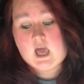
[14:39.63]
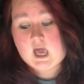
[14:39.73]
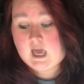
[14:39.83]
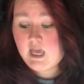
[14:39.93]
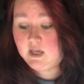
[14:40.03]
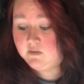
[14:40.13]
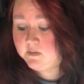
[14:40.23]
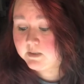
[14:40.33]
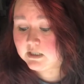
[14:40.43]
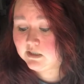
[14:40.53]
I have an
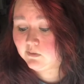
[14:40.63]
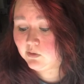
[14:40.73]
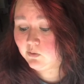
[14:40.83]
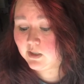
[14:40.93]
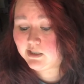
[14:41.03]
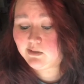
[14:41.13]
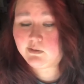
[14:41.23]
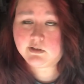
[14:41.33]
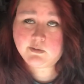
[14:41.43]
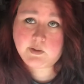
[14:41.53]
obsession with watching
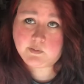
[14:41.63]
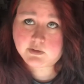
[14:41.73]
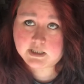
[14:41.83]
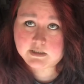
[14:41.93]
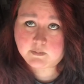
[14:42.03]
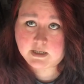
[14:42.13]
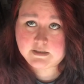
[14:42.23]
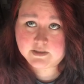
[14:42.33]
what other people like to buy.